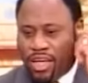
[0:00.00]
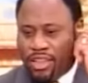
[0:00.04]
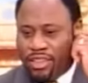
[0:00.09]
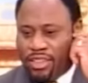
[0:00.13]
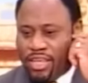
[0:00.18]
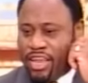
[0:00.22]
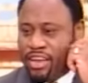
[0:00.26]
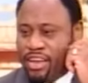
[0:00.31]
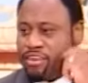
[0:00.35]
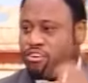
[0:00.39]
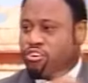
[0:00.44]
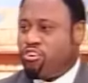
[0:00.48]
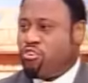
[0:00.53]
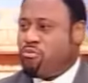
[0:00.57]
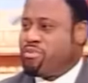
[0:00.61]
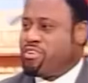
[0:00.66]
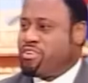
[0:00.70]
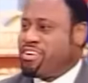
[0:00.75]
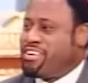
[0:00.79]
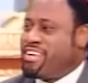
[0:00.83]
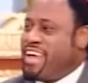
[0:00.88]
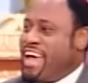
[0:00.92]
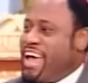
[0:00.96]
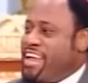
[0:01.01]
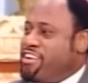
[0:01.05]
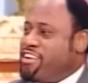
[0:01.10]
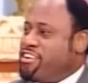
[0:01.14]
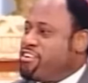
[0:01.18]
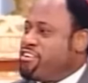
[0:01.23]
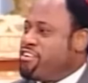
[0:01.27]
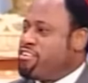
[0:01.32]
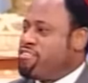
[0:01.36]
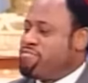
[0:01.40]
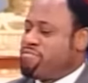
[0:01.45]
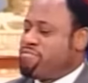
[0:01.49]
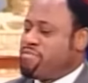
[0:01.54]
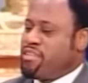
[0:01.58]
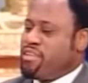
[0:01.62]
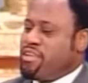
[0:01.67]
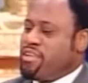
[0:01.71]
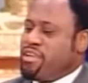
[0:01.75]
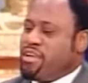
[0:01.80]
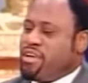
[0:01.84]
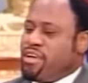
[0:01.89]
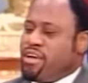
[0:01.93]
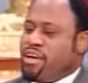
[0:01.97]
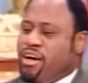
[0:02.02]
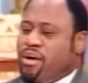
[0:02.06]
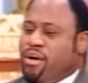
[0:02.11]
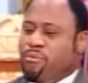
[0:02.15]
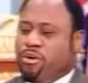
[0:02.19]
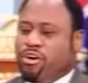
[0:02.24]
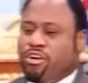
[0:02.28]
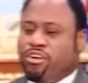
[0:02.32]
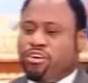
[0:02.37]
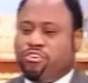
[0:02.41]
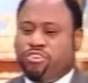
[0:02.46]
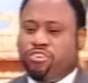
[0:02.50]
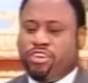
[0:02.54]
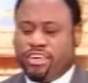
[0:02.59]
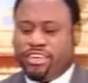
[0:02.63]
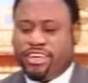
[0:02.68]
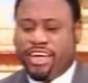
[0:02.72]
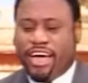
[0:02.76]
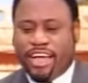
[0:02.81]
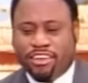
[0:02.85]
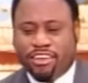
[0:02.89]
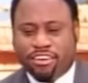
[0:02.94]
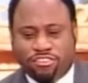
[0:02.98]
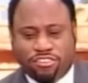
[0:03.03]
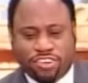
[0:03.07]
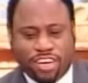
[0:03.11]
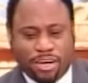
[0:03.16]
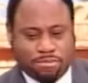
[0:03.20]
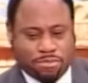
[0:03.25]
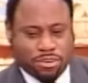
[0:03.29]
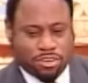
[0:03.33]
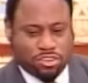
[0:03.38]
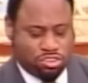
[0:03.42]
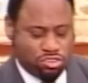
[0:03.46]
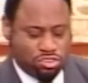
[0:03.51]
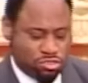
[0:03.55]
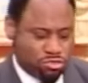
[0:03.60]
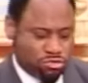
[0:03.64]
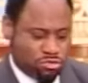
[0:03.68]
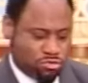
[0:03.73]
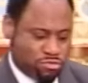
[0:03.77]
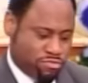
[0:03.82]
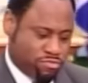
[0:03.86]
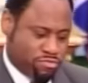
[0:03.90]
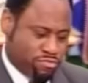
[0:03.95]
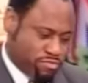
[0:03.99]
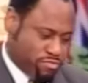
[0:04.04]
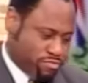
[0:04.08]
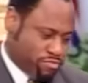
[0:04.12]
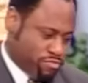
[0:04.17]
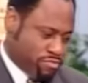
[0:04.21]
And then go over to Daniel. We're going to read Daniel chapter 2.